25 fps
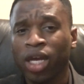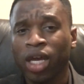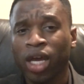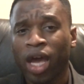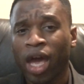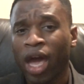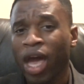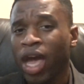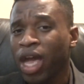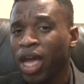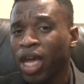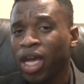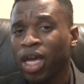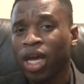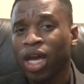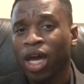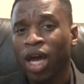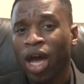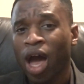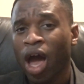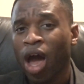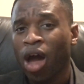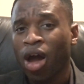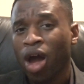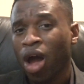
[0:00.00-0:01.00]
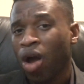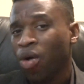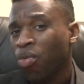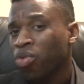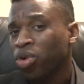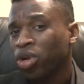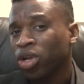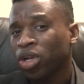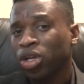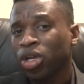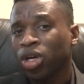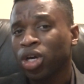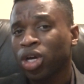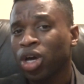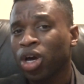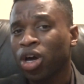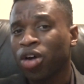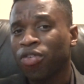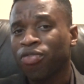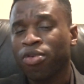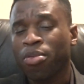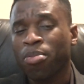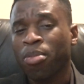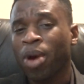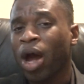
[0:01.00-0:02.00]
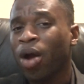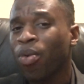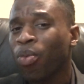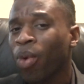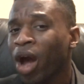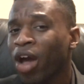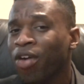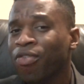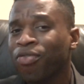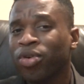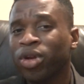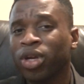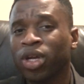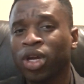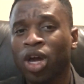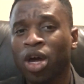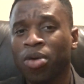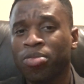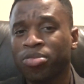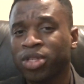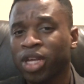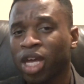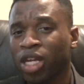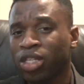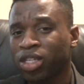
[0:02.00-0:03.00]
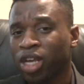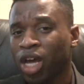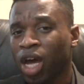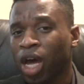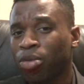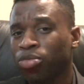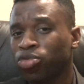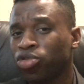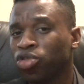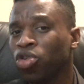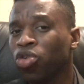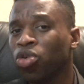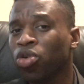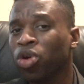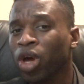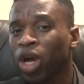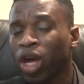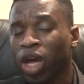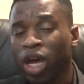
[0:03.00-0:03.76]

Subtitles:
Hey, I want to look good for my wife when it comes that time, too.